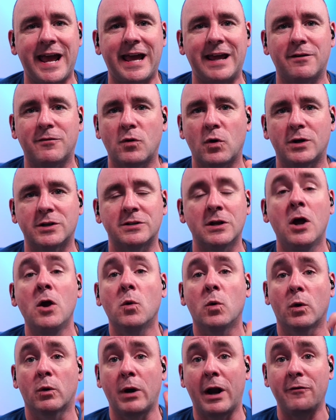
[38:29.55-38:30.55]
And of course,
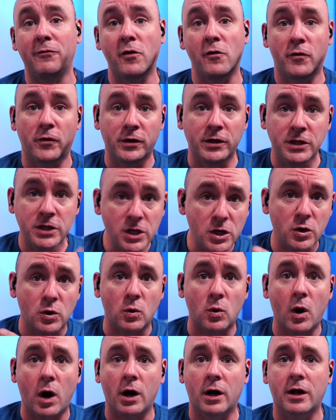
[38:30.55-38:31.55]
we're grateful for you,
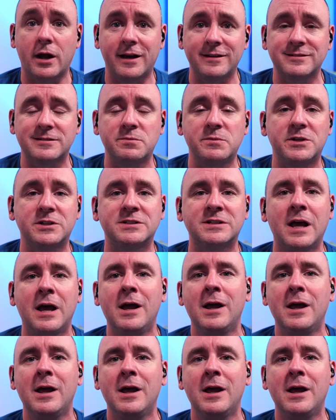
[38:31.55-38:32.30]
our customers,